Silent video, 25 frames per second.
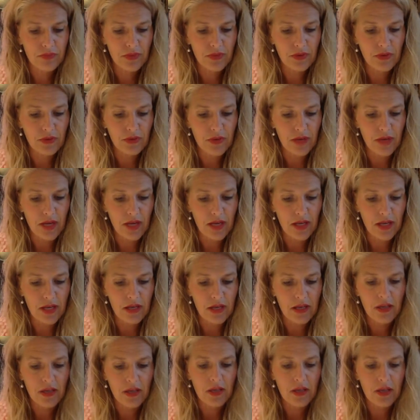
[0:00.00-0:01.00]
Okay,
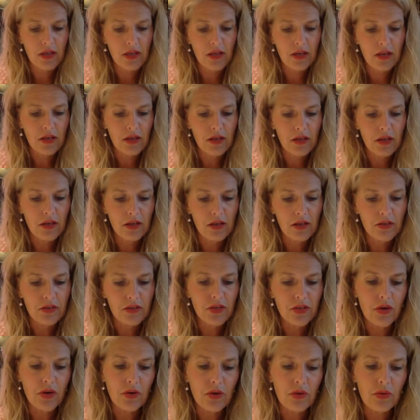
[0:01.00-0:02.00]

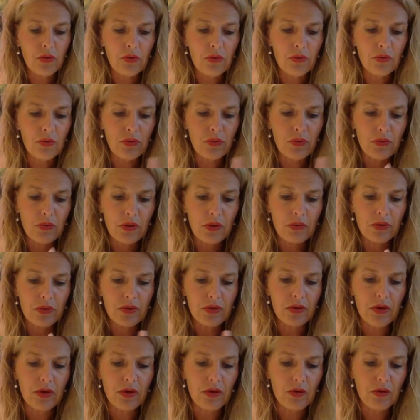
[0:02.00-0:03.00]
so there
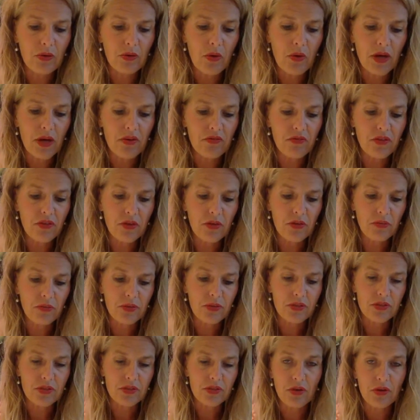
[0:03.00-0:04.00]
were quite a few
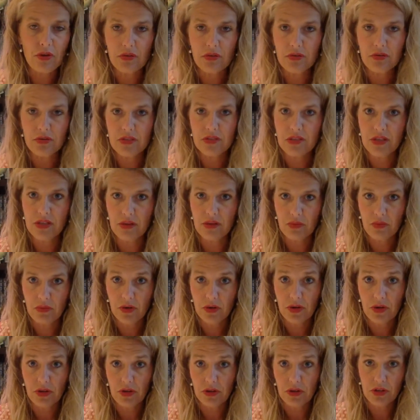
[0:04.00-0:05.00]
results that
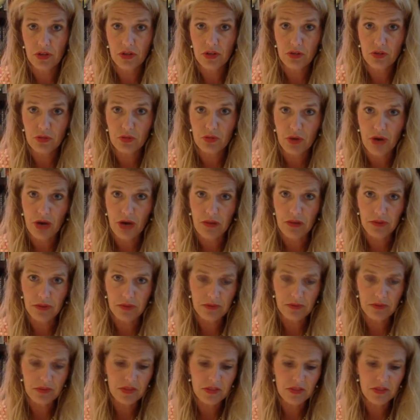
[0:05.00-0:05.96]
were huge problems,